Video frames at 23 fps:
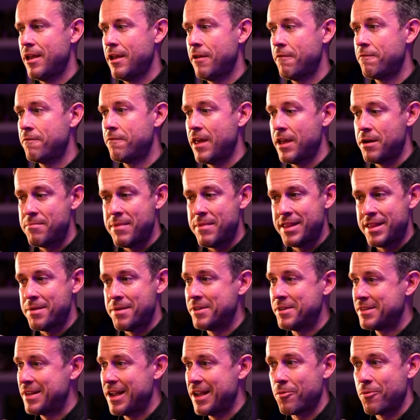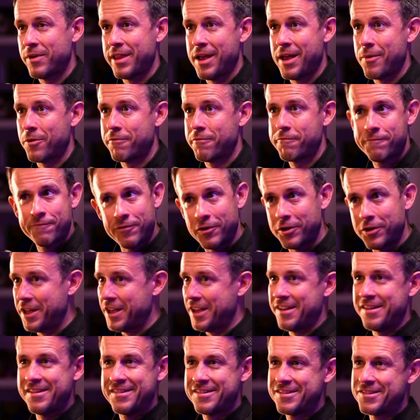if they'd made that mistake when they were
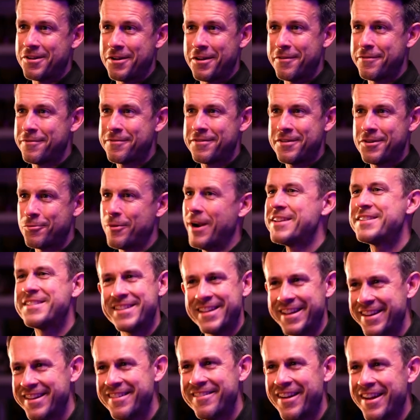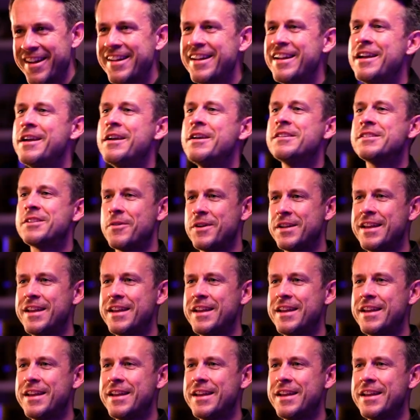fully sort of rested, right? Mm-hmm. So